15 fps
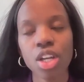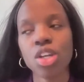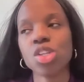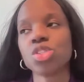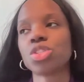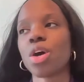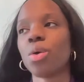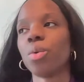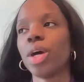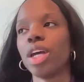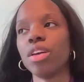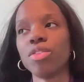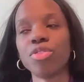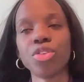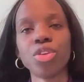So
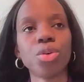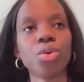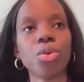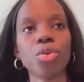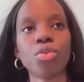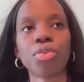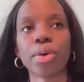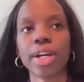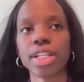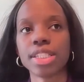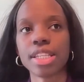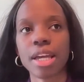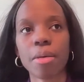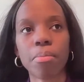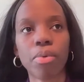if you, for
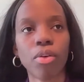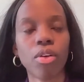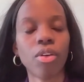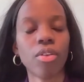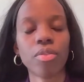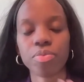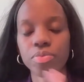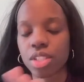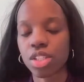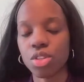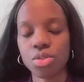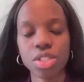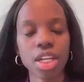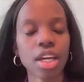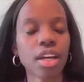example,
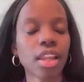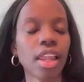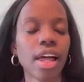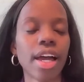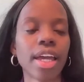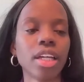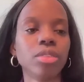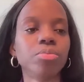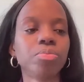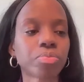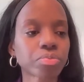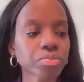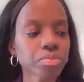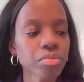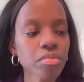using a client,
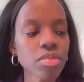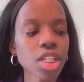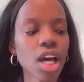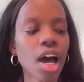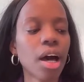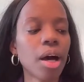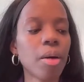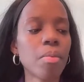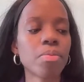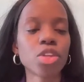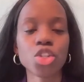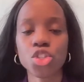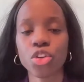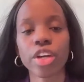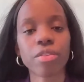the
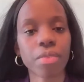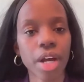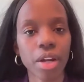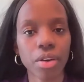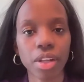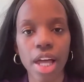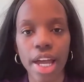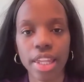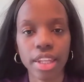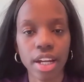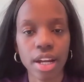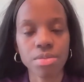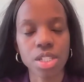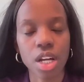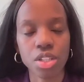screenwriter client that
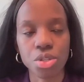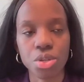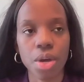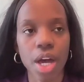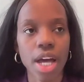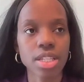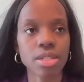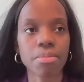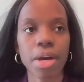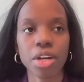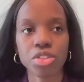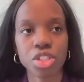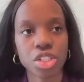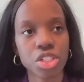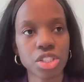I've talked to you guys about,
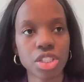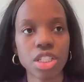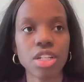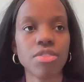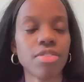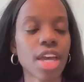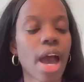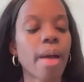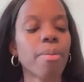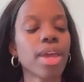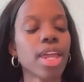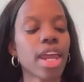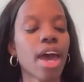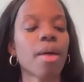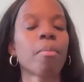she just did a VIP
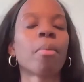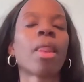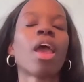day.